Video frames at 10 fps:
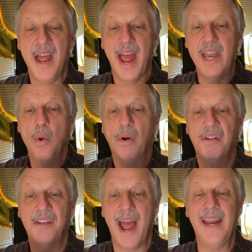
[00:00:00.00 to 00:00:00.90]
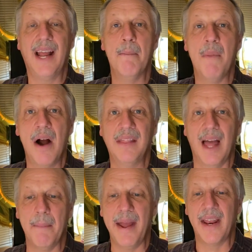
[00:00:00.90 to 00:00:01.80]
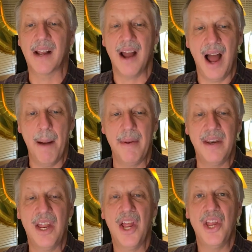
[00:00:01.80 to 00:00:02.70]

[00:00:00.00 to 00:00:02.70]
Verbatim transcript: and you are standing among them in a common,